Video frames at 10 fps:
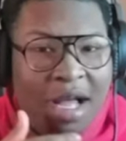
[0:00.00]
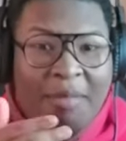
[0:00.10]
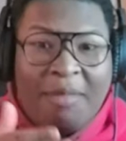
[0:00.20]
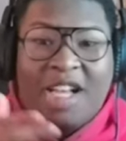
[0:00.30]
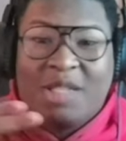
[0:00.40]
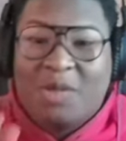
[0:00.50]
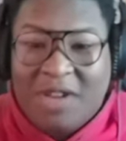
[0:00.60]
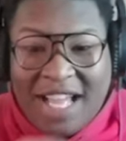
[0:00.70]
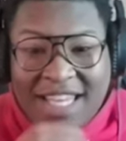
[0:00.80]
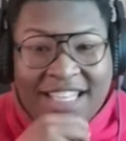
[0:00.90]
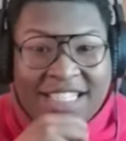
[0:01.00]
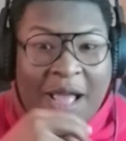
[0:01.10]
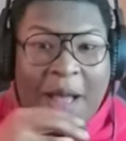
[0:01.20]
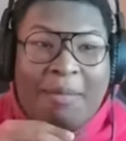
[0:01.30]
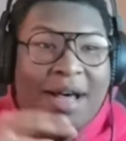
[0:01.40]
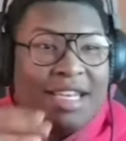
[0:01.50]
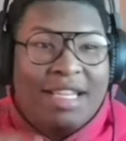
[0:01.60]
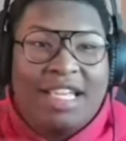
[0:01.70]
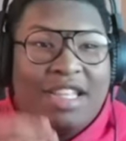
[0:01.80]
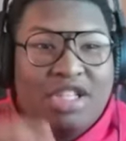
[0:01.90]
Miles Morales about to
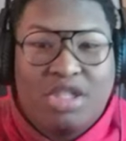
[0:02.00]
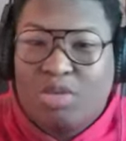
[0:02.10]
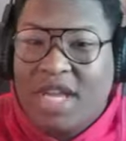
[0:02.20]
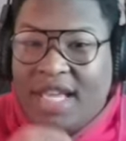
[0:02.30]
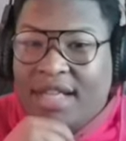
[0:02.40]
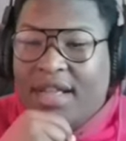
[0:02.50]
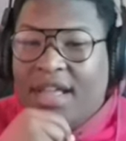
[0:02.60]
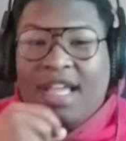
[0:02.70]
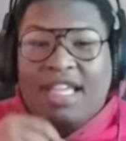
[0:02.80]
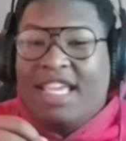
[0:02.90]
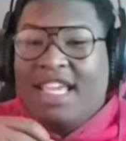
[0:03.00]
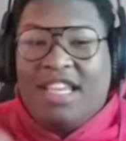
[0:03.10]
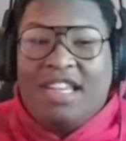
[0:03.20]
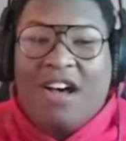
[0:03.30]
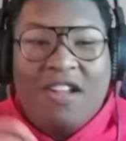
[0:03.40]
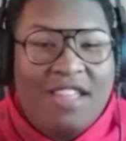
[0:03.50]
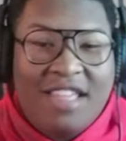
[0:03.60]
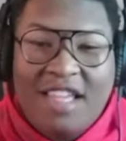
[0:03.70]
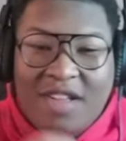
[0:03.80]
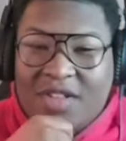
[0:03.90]
get the swing, getting all the
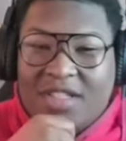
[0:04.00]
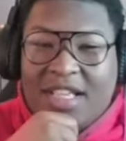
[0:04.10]
kills,